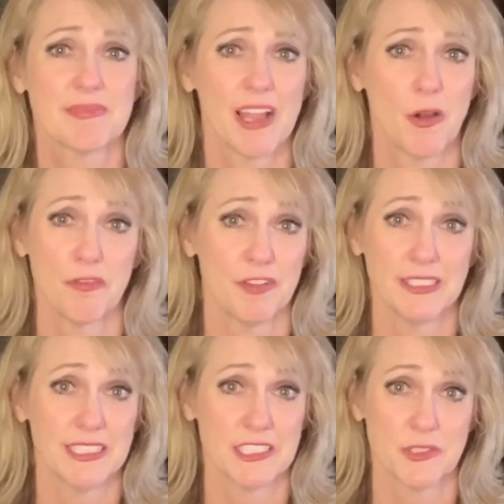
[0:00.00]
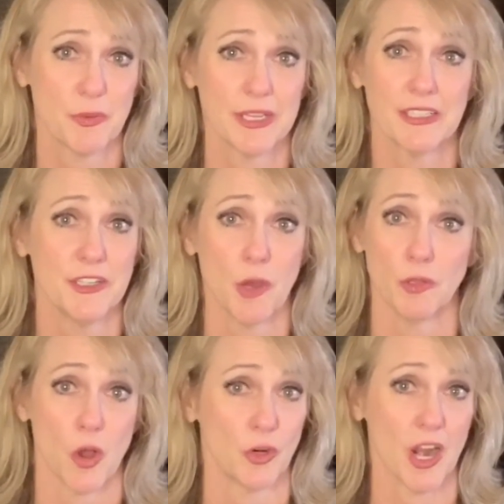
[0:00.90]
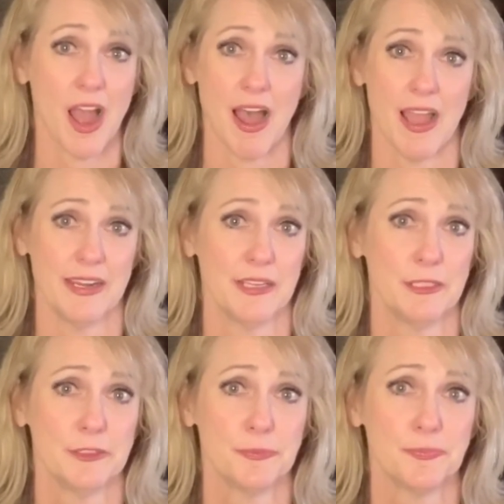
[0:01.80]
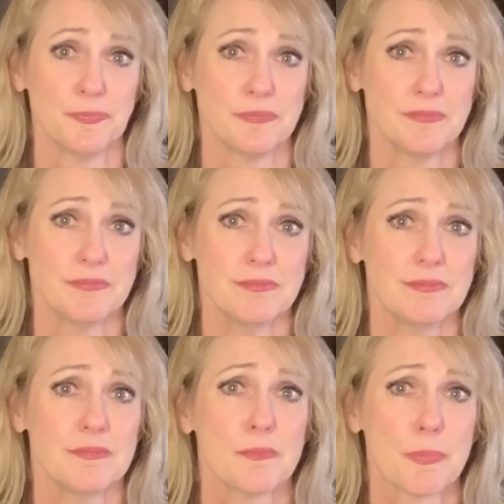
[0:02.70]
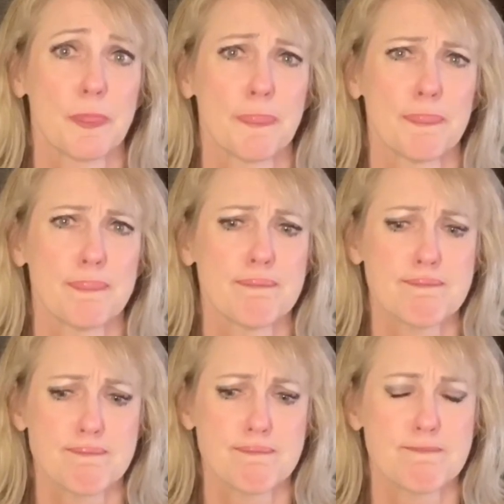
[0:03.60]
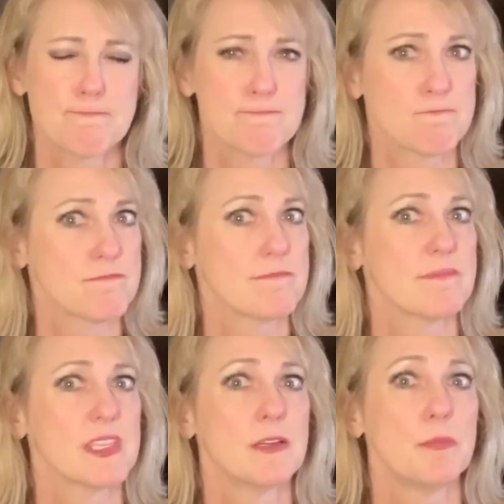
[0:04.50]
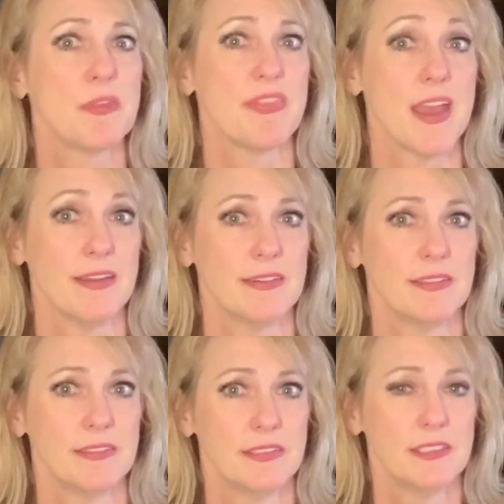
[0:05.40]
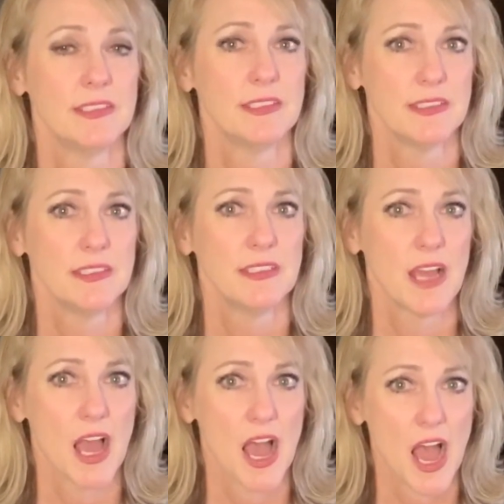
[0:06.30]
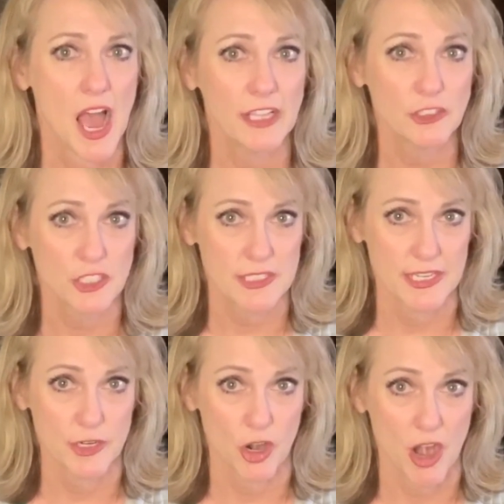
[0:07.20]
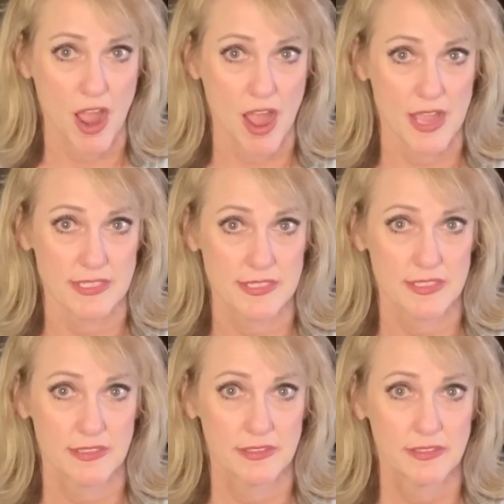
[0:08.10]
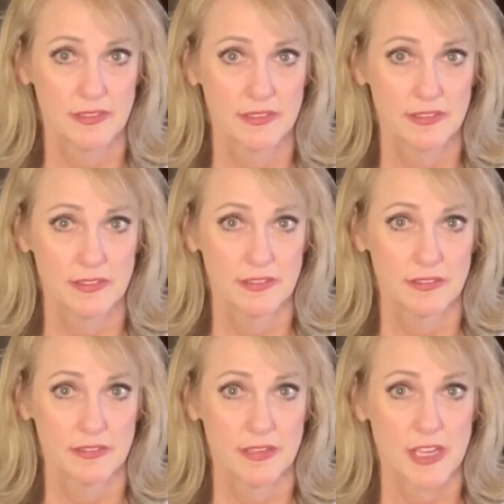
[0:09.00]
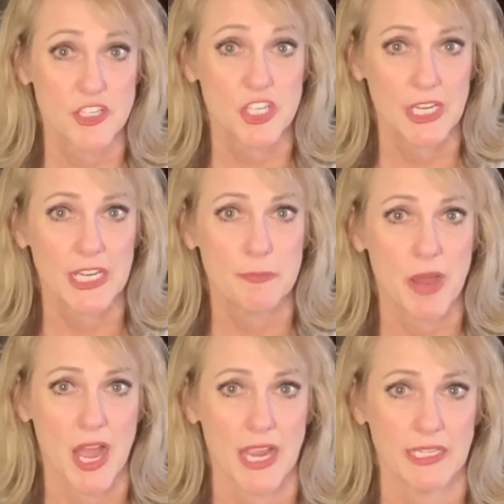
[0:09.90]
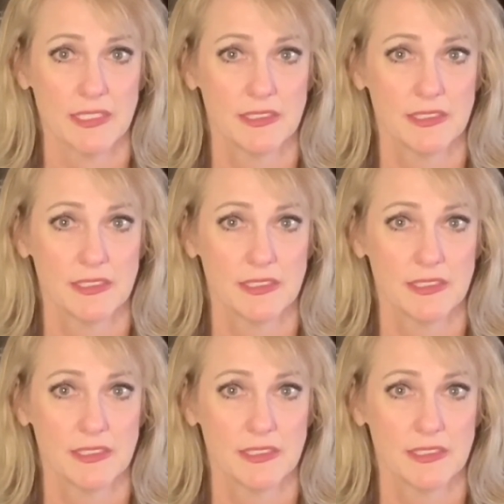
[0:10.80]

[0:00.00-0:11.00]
Our feelings we could no longer hide. But then I looked in her eyes, and she in mine.